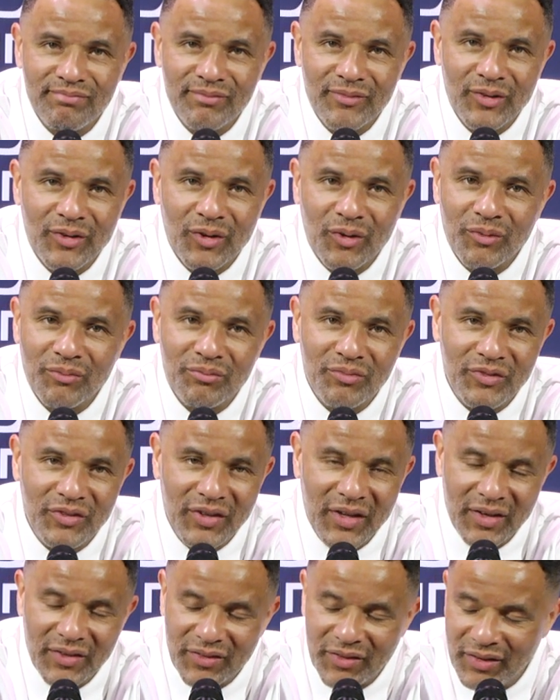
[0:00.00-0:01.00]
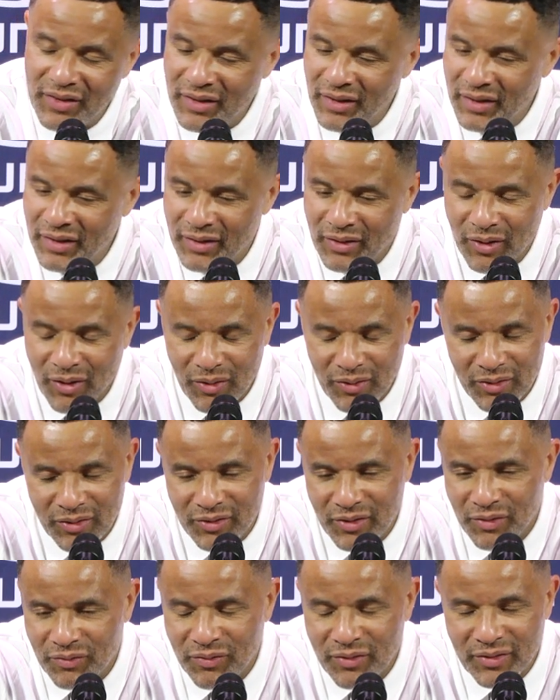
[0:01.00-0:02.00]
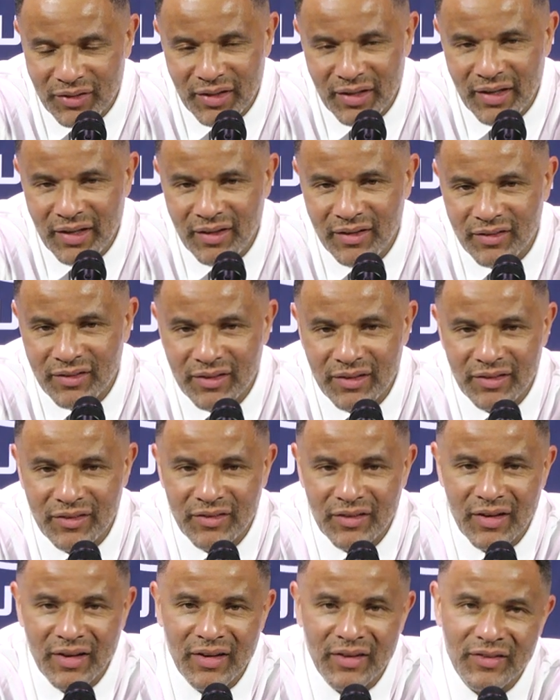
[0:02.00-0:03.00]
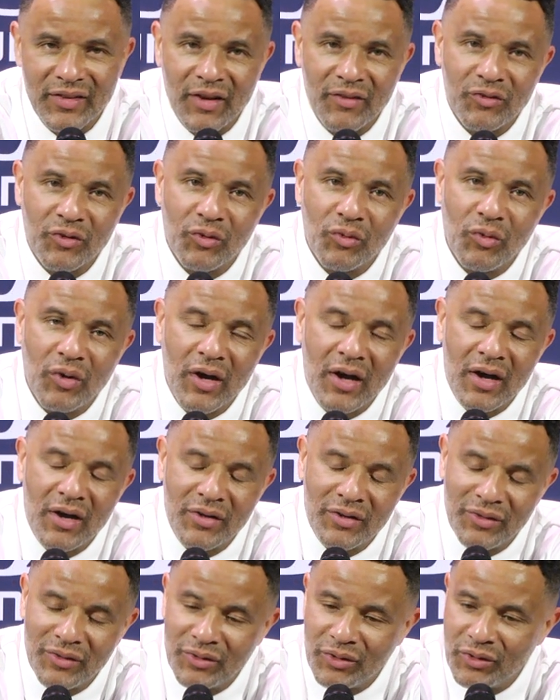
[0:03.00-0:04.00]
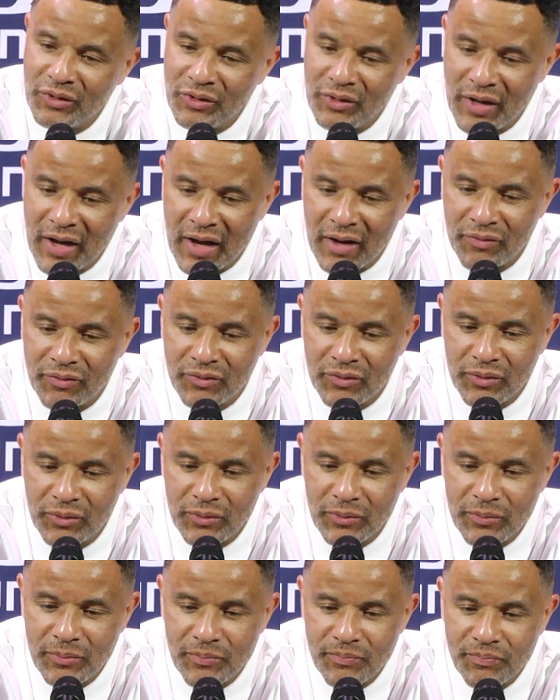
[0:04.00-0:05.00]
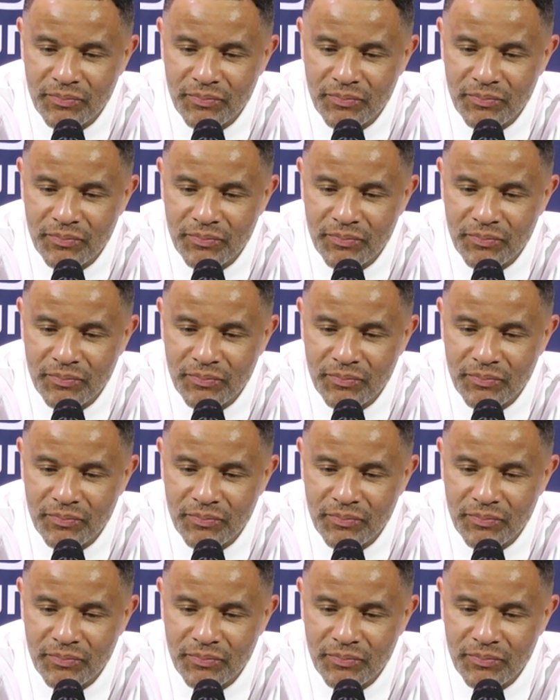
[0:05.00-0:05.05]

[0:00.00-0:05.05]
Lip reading: intensity and all the different things, cliches, after a while, you know, you have to